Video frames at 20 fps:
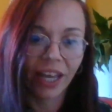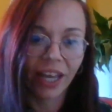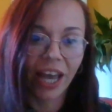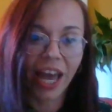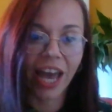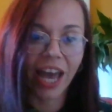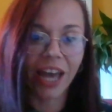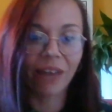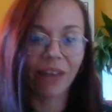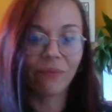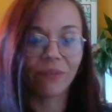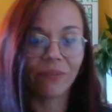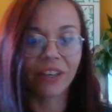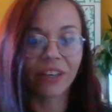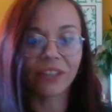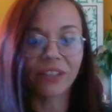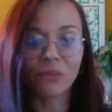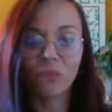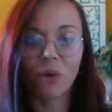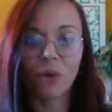
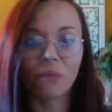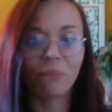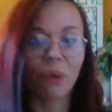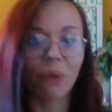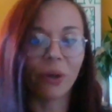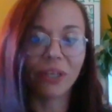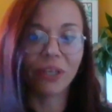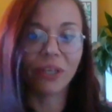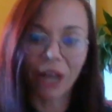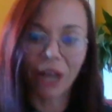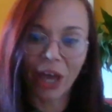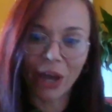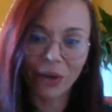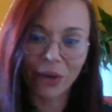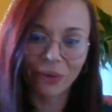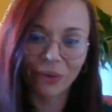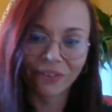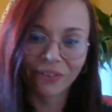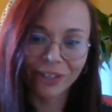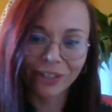As 1 point
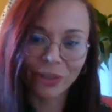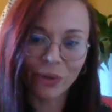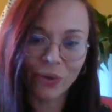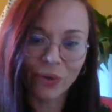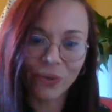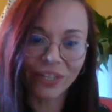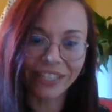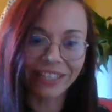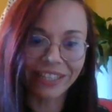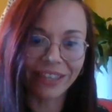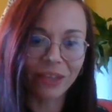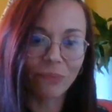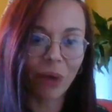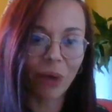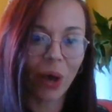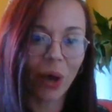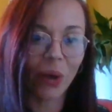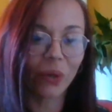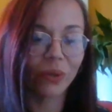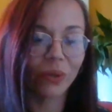below the Tories in the
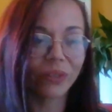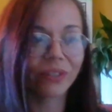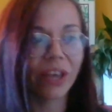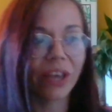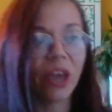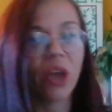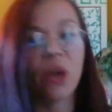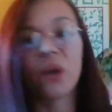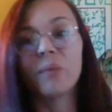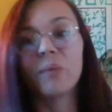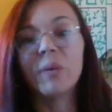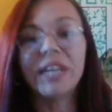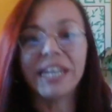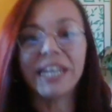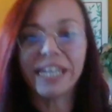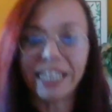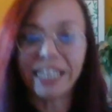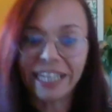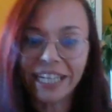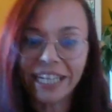polls, we
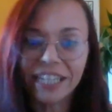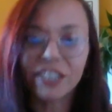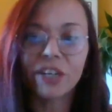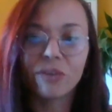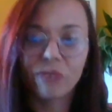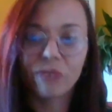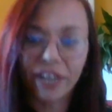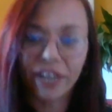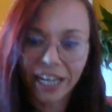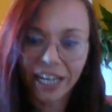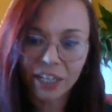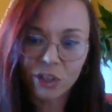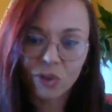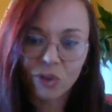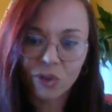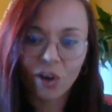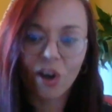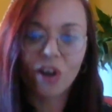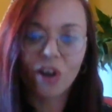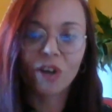need a really
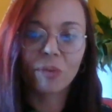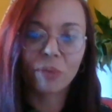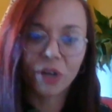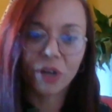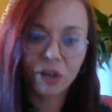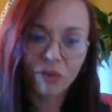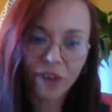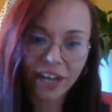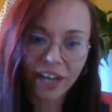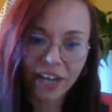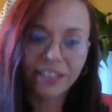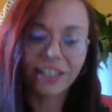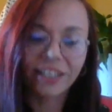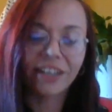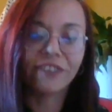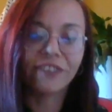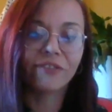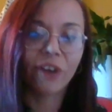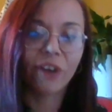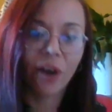strong,
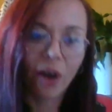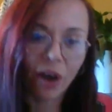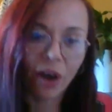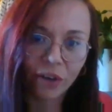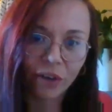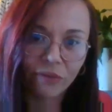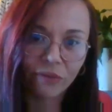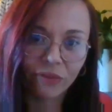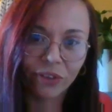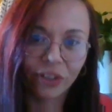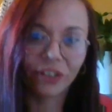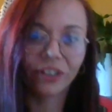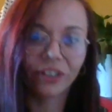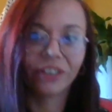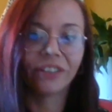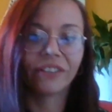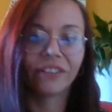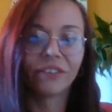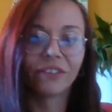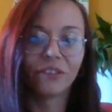progressive,
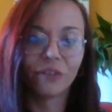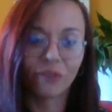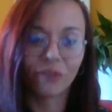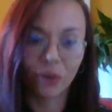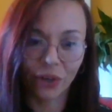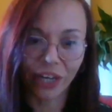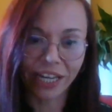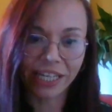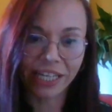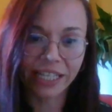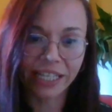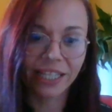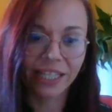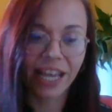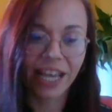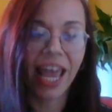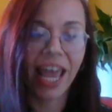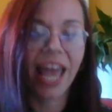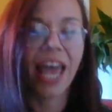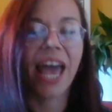hopeful voice.
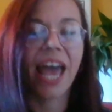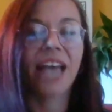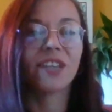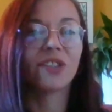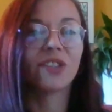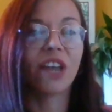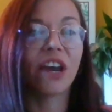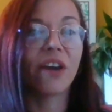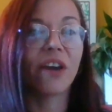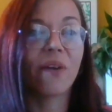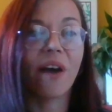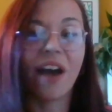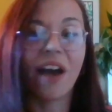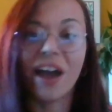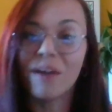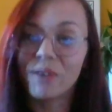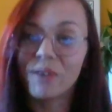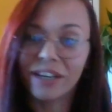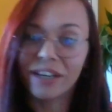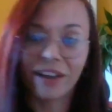So
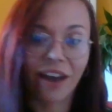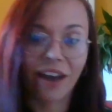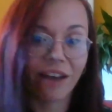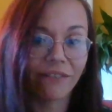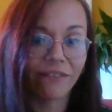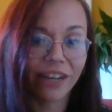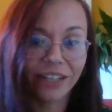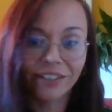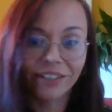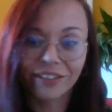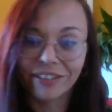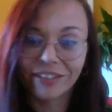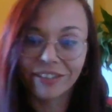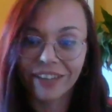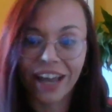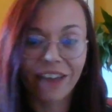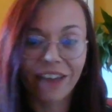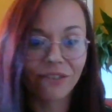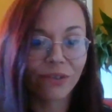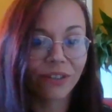I would encourage
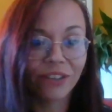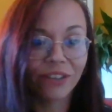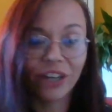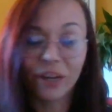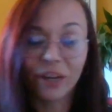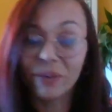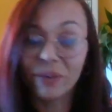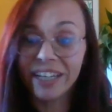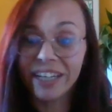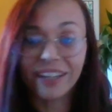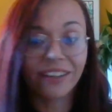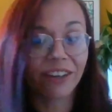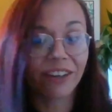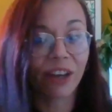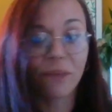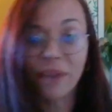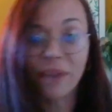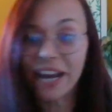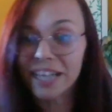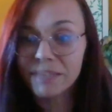everyone, lean in,
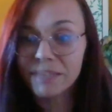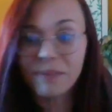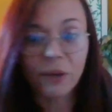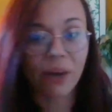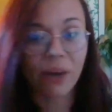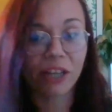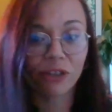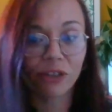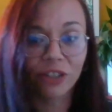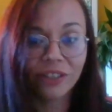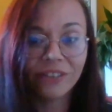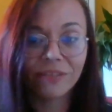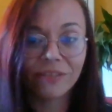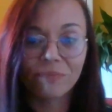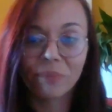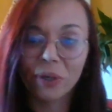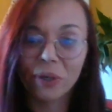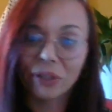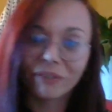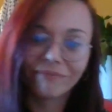come and ask me questions,
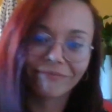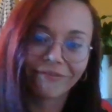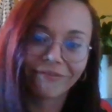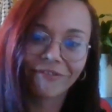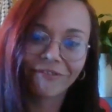but